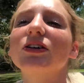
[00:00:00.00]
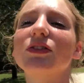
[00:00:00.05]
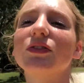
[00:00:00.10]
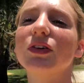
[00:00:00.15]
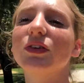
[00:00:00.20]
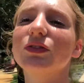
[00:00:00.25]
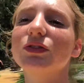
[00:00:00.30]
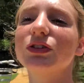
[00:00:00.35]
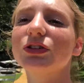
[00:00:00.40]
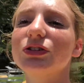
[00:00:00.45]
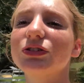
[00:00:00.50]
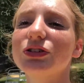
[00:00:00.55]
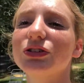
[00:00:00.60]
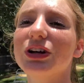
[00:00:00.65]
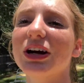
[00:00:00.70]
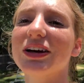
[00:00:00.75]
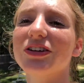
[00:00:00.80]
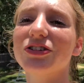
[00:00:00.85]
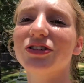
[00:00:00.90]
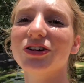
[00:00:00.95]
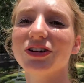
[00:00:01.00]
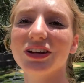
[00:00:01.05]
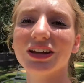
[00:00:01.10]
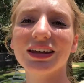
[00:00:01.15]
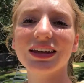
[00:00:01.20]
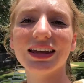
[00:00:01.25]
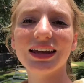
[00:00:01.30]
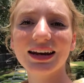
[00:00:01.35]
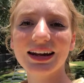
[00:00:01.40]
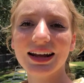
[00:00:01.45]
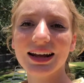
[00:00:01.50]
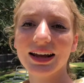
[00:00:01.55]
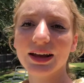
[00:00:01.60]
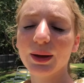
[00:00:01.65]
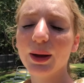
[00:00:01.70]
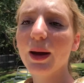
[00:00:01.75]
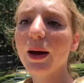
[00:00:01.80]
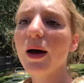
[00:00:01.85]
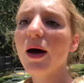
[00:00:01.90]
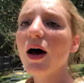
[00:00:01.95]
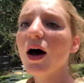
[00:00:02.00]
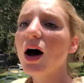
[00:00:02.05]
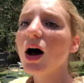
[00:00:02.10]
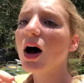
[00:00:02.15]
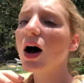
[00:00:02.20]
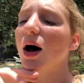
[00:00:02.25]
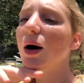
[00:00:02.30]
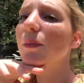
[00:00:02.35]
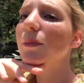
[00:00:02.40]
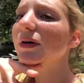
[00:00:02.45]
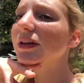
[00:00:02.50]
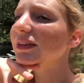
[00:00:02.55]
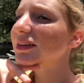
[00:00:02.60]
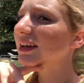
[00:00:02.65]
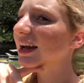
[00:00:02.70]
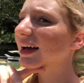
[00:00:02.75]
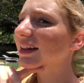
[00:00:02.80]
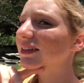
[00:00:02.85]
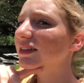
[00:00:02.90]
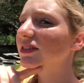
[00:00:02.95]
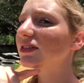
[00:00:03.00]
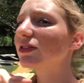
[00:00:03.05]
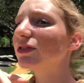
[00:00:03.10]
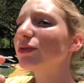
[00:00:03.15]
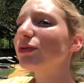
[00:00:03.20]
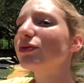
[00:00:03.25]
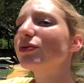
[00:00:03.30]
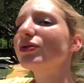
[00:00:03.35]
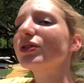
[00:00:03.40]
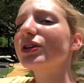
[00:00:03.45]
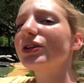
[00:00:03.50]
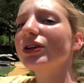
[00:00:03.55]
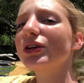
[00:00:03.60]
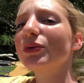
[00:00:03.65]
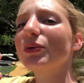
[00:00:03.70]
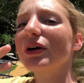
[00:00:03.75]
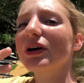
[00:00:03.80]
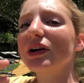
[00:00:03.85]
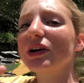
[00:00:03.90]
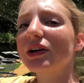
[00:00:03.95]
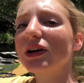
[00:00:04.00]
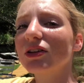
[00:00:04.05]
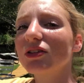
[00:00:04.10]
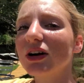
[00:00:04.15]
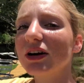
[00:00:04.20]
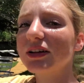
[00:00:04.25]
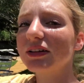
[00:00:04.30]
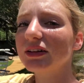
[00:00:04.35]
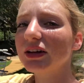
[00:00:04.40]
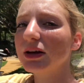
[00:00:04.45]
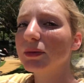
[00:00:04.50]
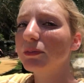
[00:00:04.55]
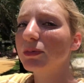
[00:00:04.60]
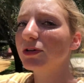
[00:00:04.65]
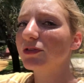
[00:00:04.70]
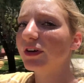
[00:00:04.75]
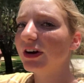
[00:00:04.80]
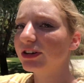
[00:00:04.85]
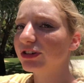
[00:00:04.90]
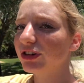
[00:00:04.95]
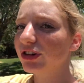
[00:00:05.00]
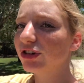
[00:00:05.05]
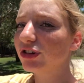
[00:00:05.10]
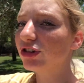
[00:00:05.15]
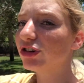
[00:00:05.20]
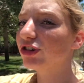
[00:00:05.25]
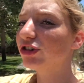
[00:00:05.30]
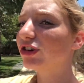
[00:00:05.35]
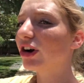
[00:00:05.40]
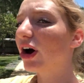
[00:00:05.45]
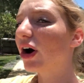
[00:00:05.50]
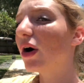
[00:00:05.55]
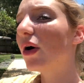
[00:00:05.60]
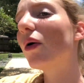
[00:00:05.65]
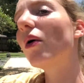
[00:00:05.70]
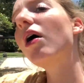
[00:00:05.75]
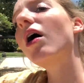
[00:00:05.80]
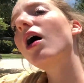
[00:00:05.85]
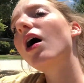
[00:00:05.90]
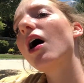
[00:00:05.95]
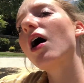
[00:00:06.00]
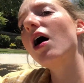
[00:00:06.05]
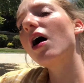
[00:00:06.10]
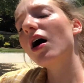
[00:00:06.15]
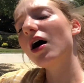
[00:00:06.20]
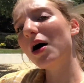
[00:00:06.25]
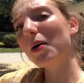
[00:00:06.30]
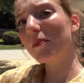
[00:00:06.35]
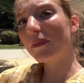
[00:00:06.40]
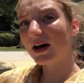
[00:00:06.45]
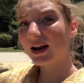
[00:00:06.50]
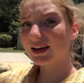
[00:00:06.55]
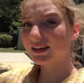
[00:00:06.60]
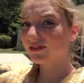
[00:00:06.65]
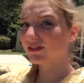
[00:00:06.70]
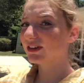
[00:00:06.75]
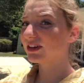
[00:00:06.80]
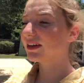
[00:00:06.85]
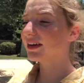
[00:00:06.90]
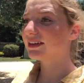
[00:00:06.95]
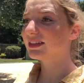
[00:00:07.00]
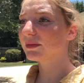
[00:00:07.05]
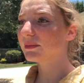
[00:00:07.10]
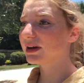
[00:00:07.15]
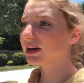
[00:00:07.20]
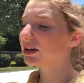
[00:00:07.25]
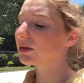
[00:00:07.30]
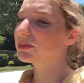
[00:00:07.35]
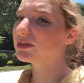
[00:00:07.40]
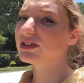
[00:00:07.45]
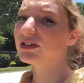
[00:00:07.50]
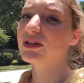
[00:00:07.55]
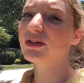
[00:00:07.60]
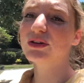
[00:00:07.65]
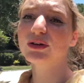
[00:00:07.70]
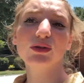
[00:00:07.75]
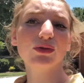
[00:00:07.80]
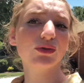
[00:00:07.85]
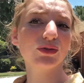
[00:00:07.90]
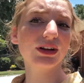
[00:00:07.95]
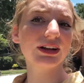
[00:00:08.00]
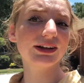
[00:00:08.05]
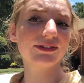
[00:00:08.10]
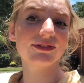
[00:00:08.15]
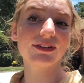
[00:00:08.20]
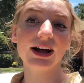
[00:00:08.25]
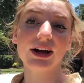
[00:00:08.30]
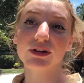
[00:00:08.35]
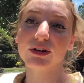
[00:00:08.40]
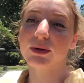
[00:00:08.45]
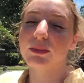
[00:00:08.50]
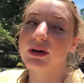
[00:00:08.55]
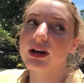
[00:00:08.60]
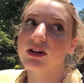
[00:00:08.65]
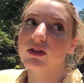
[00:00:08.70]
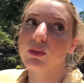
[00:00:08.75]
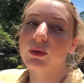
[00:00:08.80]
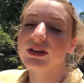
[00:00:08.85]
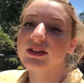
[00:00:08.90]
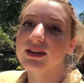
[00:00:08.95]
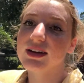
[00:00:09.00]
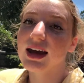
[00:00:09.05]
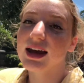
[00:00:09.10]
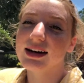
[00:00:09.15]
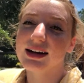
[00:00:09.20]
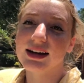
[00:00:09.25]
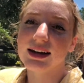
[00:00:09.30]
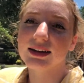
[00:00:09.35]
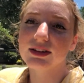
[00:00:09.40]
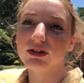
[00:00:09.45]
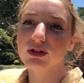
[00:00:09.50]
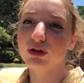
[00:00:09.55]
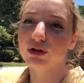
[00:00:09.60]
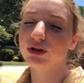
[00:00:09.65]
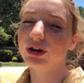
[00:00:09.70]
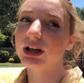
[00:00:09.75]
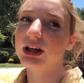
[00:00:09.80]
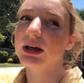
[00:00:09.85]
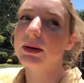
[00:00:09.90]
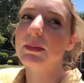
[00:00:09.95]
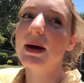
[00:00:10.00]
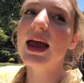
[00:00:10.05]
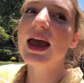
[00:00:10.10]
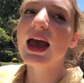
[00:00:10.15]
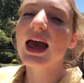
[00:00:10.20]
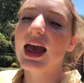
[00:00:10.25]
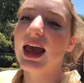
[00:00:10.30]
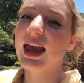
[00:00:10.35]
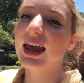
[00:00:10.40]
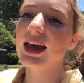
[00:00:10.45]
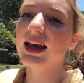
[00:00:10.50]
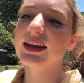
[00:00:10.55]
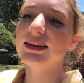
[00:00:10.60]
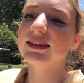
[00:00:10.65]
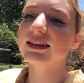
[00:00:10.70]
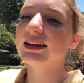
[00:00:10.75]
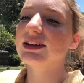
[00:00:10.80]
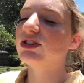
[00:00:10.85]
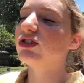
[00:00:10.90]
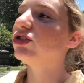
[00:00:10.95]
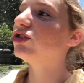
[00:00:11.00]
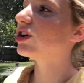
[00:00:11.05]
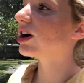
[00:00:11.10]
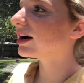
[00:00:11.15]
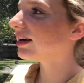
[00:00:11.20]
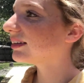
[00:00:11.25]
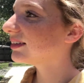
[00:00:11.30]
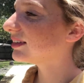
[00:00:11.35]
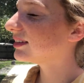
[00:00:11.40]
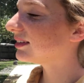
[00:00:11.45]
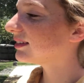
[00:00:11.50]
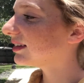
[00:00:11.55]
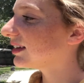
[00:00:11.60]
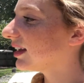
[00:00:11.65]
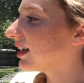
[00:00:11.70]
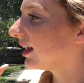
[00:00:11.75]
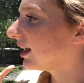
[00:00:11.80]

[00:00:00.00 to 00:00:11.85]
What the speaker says: of a view you guys are getting, but yeah, this is really where a lot of the imperfections show. But I feel like the makeup still looks really flattering because, once again, it is cream, and it just